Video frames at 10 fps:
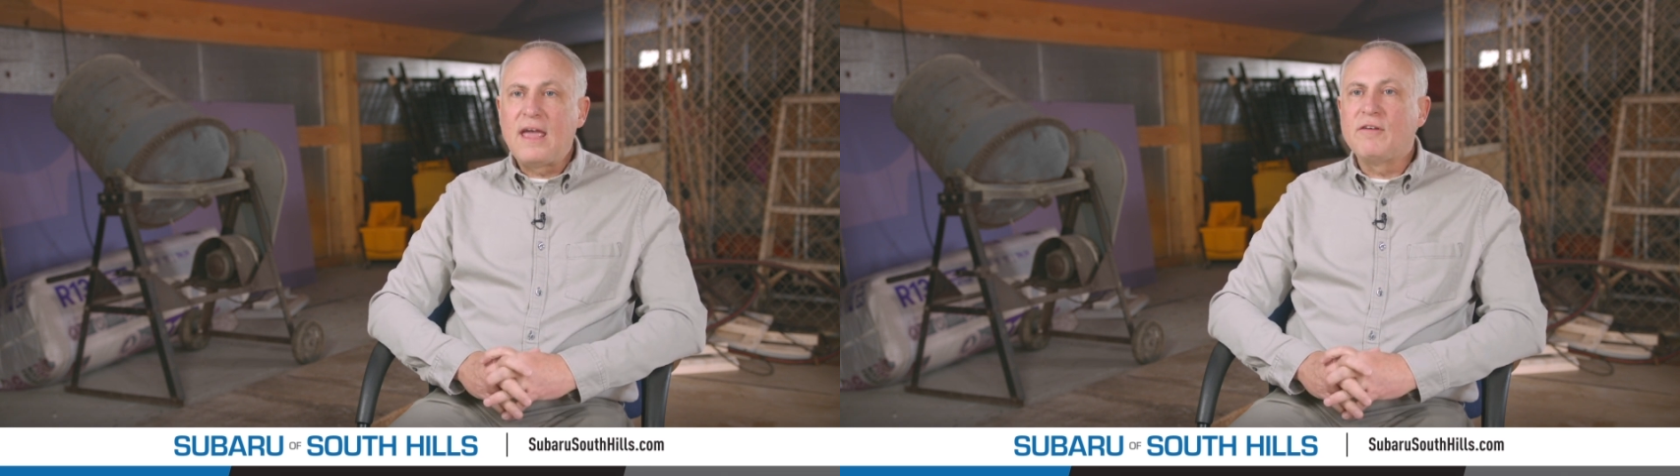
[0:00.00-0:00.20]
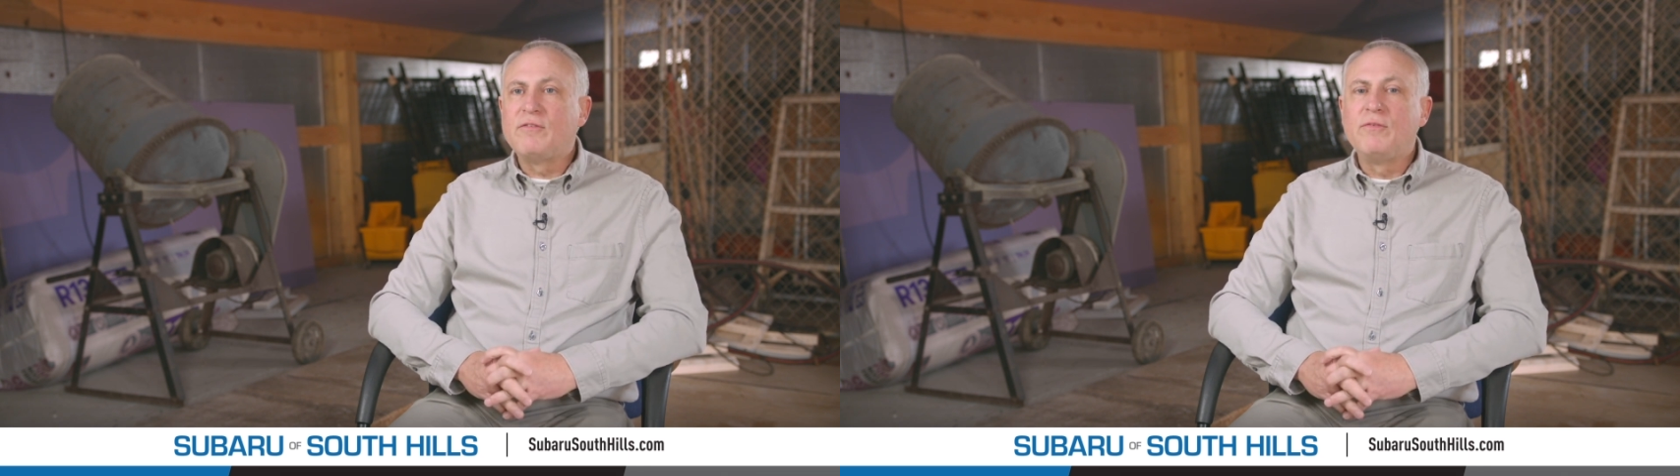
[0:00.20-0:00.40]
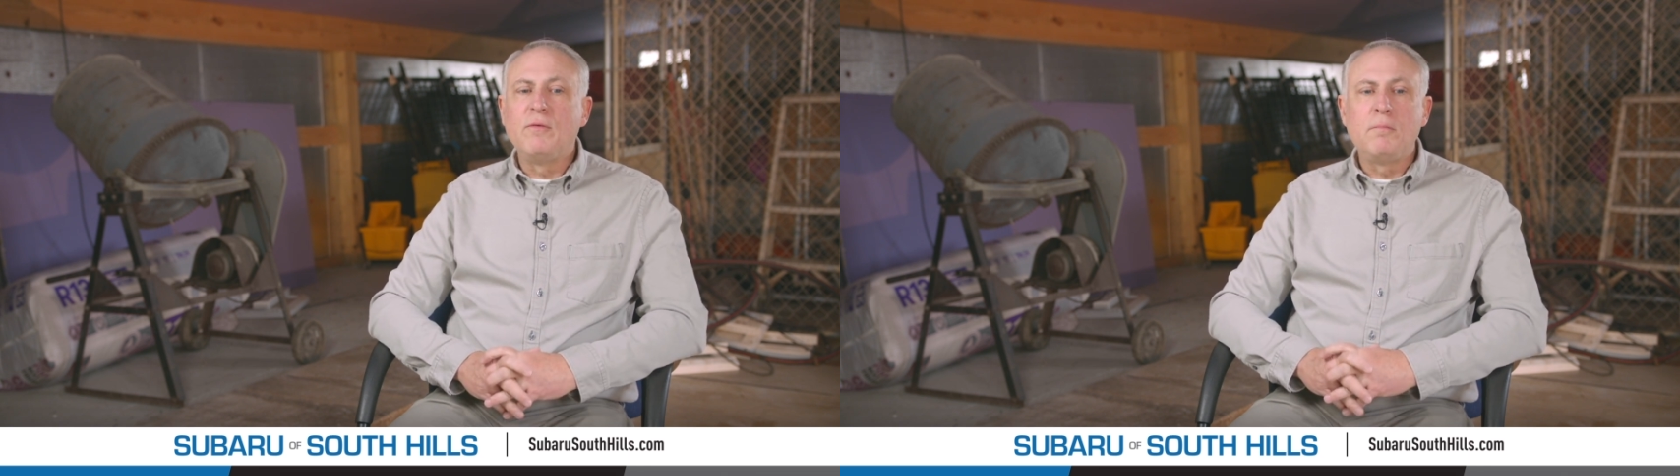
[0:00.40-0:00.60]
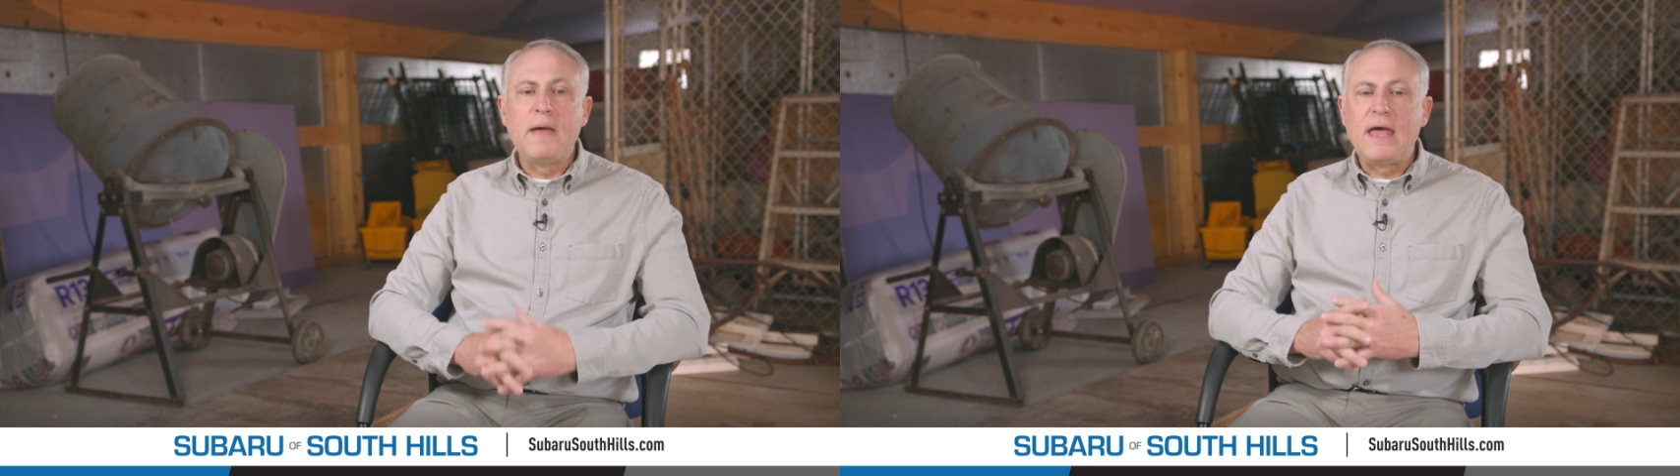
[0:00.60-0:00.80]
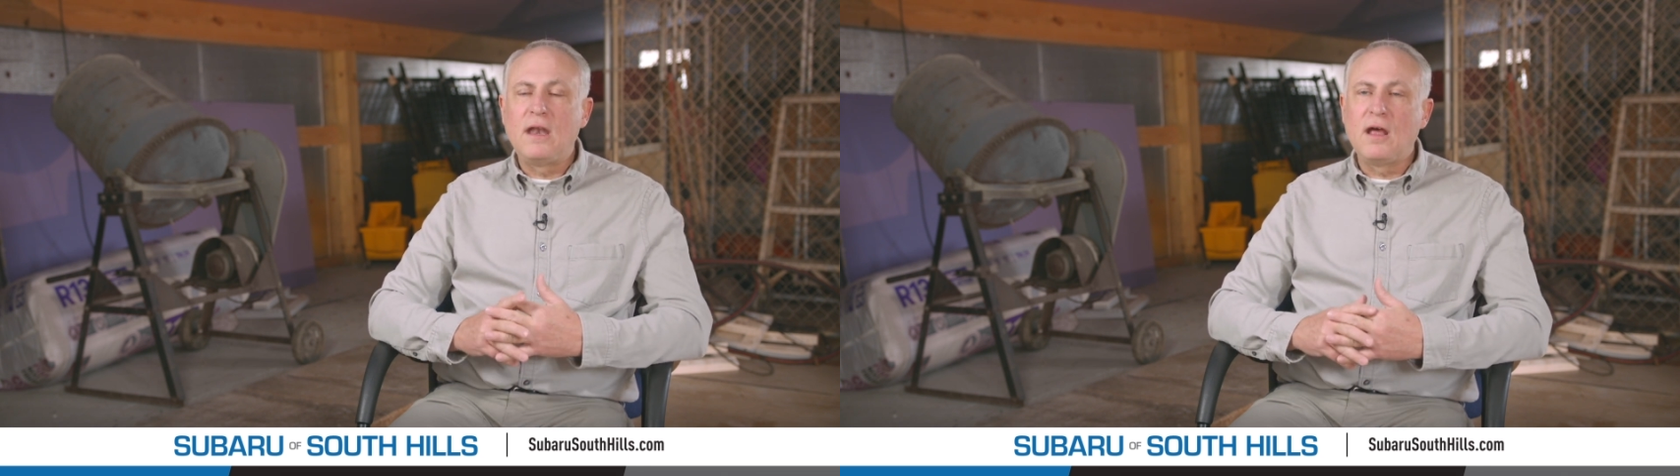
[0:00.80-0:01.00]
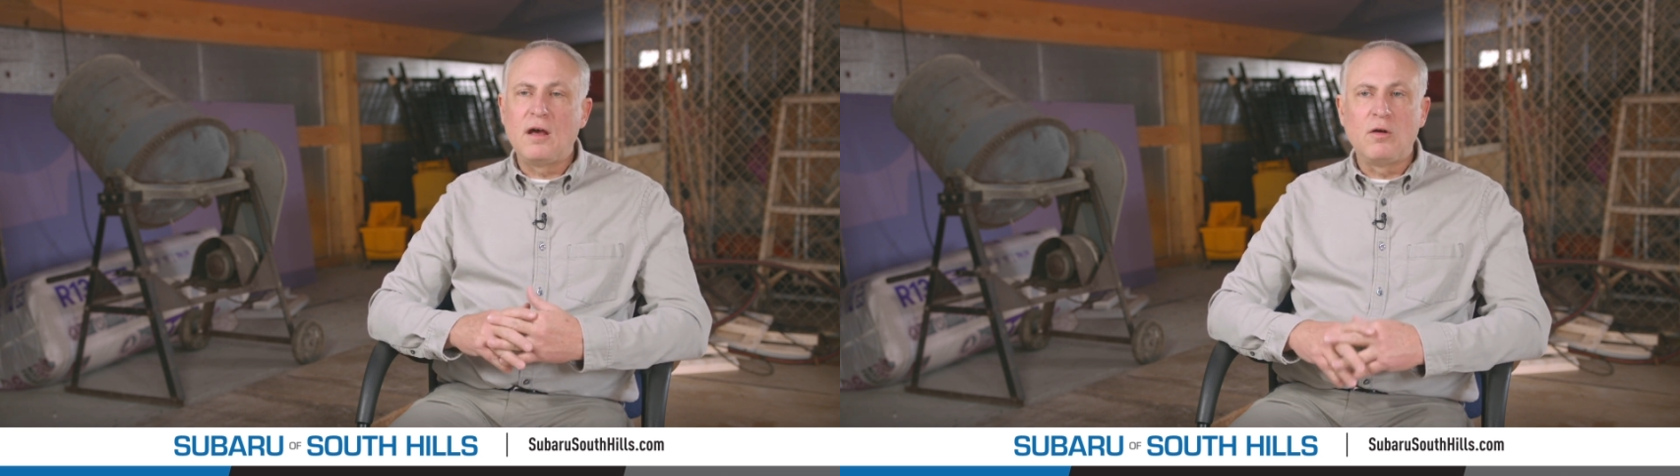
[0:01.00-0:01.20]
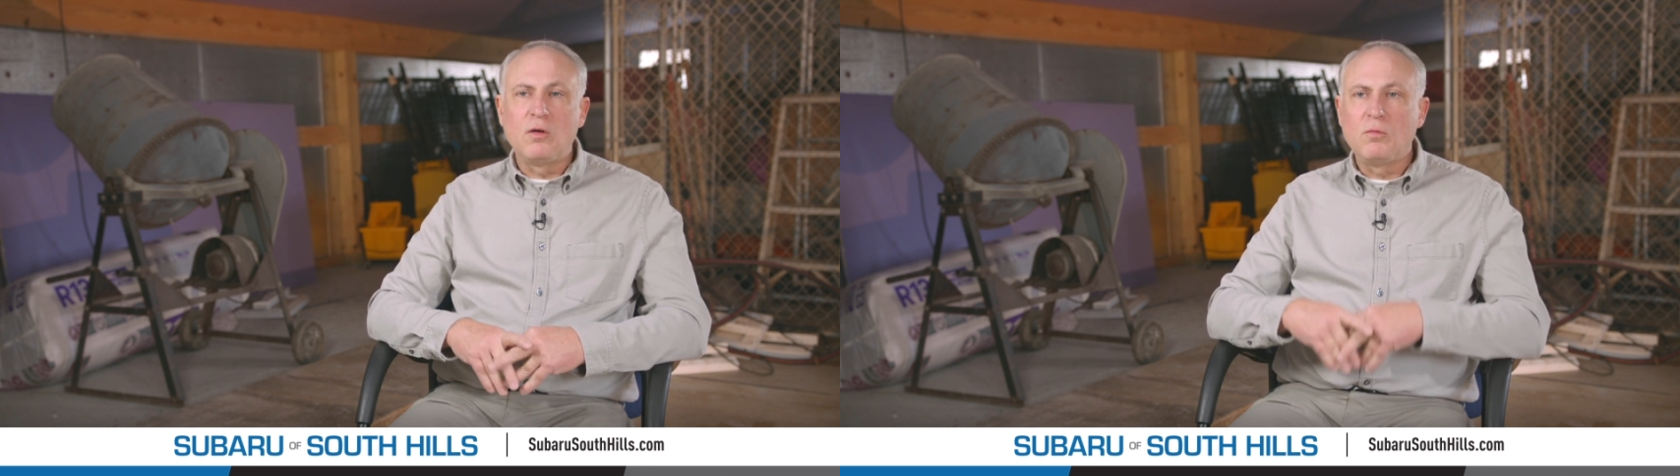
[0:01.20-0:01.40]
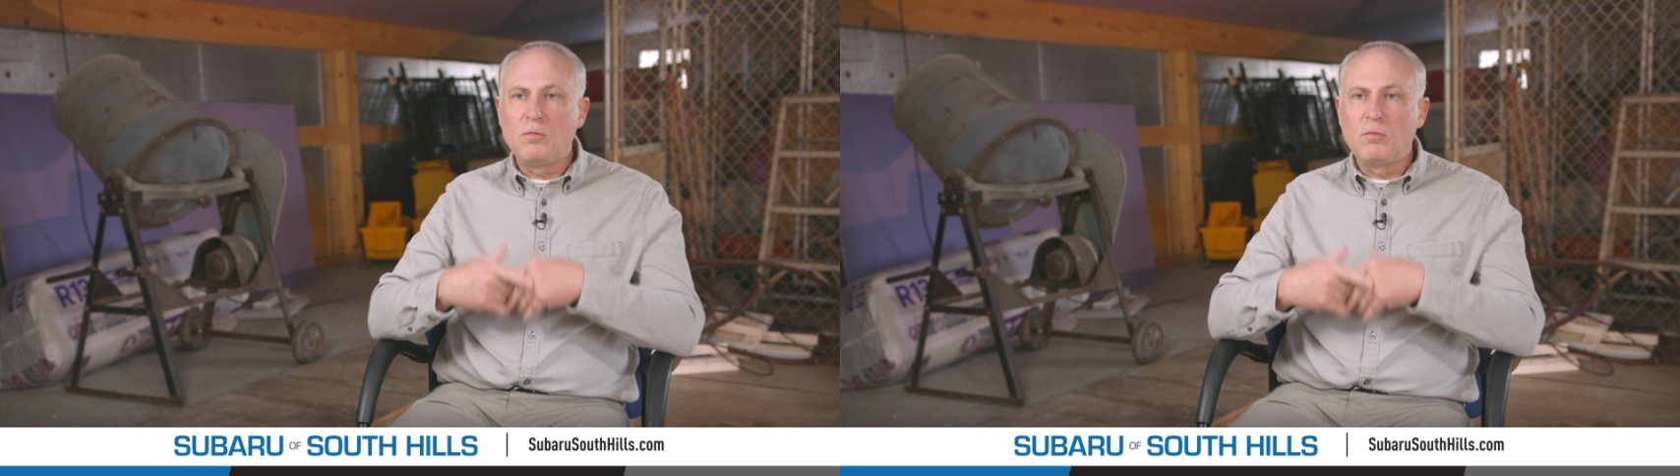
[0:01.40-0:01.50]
have been a